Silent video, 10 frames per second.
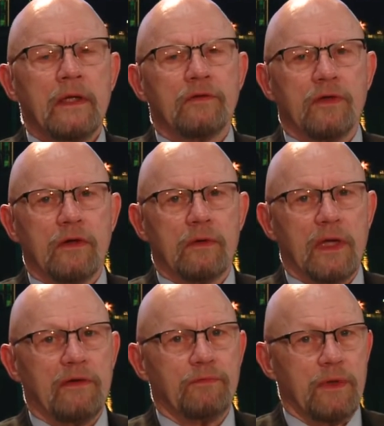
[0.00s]
So
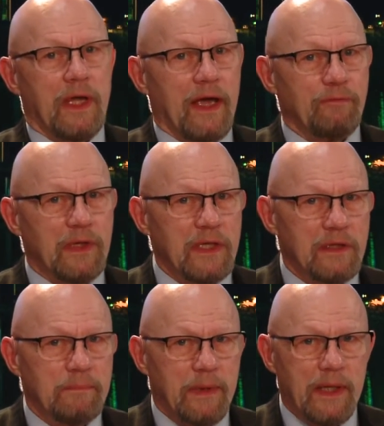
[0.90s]
if we have we
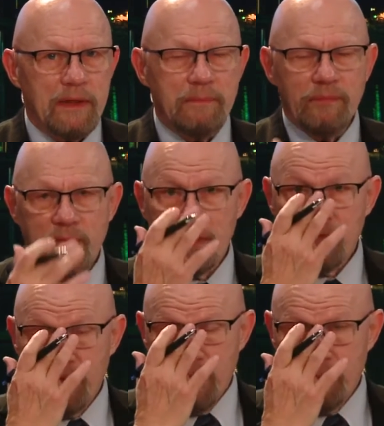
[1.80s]
hit a bottom, there
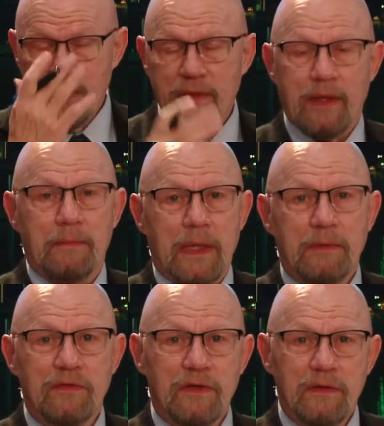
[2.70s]
are some that think
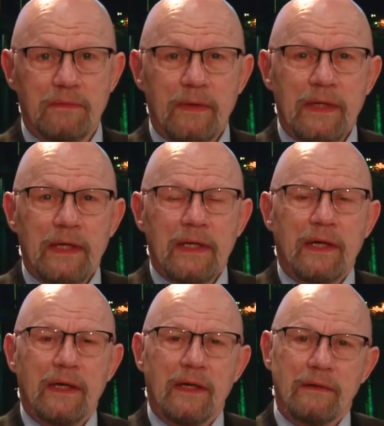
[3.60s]
maybe so.
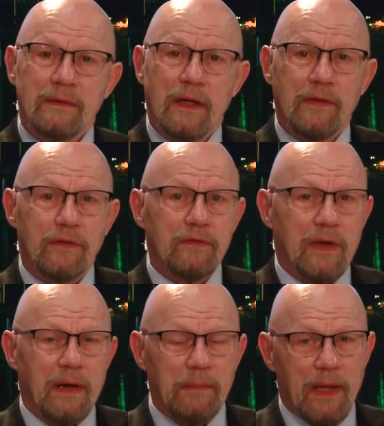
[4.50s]
Uh,
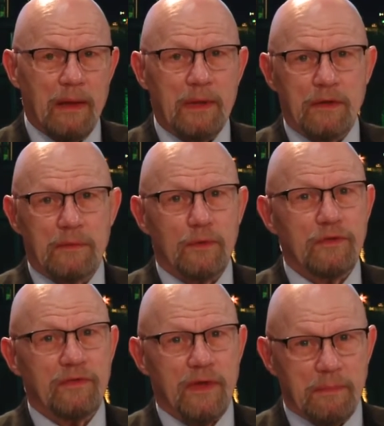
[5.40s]
others, and I'm a, I'm a little
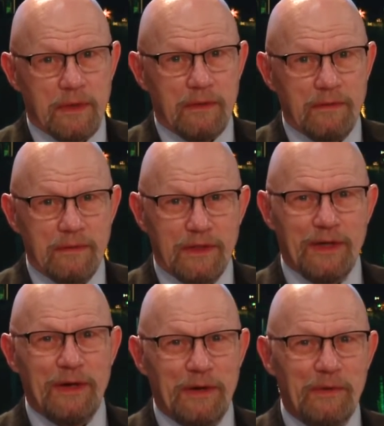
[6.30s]
more skeptical, you
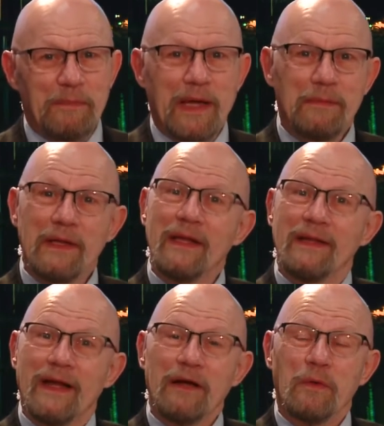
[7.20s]
know,
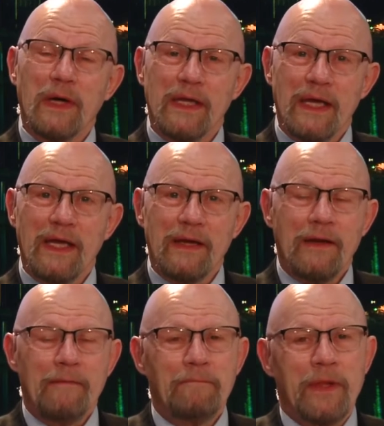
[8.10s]
maybe not quite yet.
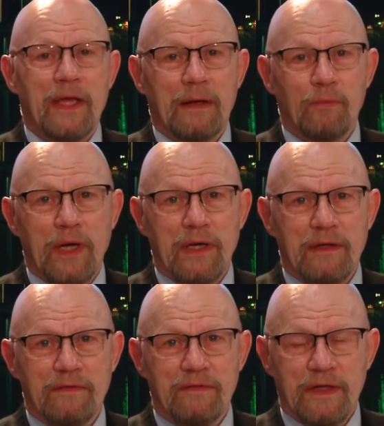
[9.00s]
And I'm
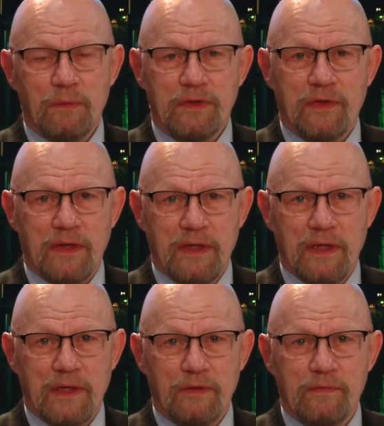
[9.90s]
waiting to see what the
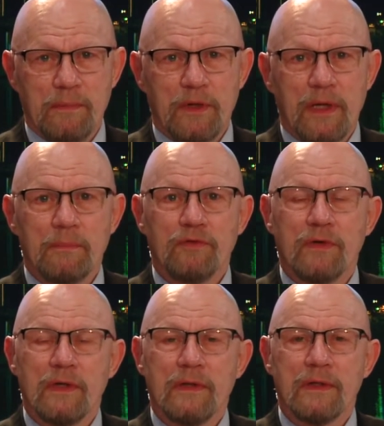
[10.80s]
uh, November numbers
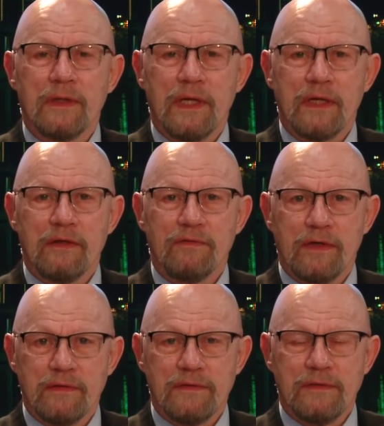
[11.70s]
are going to look like as
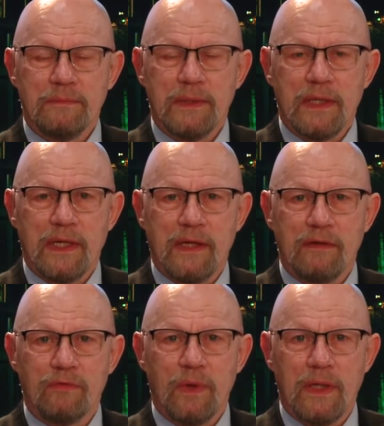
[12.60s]
far as the
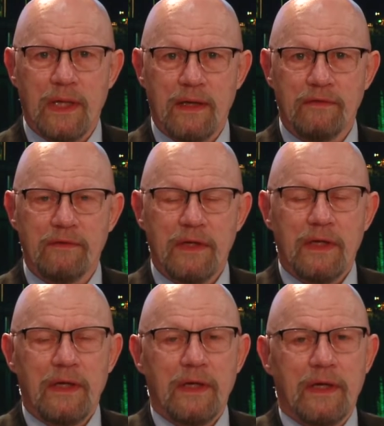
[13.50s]
CPI as well as
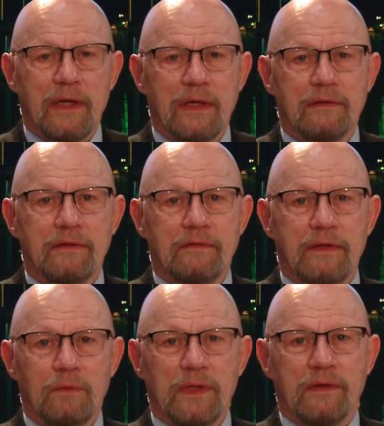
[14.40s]
uh, to
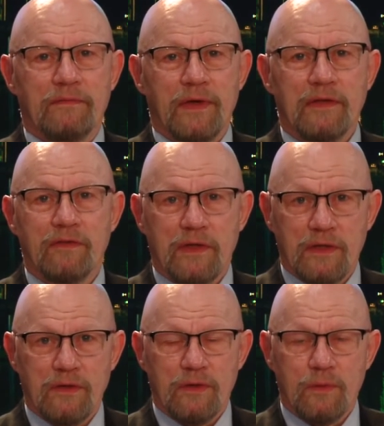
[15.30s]
see what the Fed's
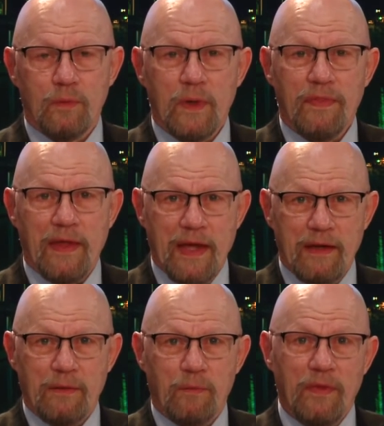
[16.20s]
going to do with
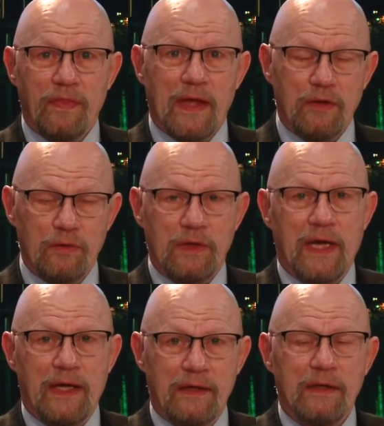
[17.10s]
that, with that new
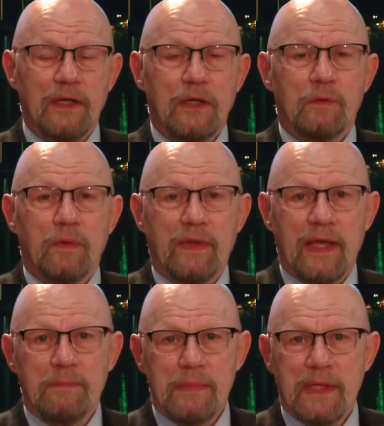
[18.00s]
data when
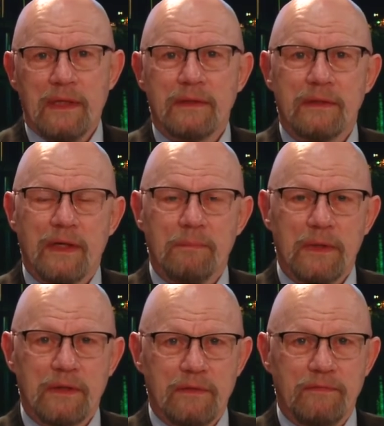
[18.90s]
they meet uh,
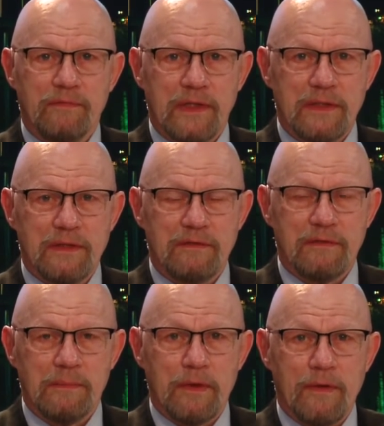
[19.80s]
middle of uh,
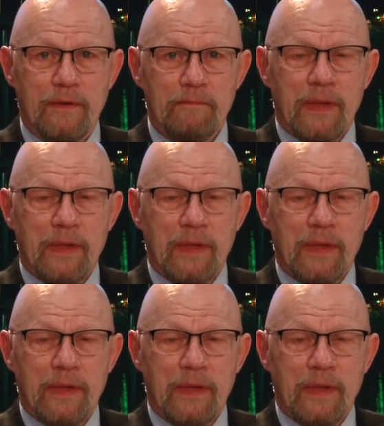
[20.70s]
December.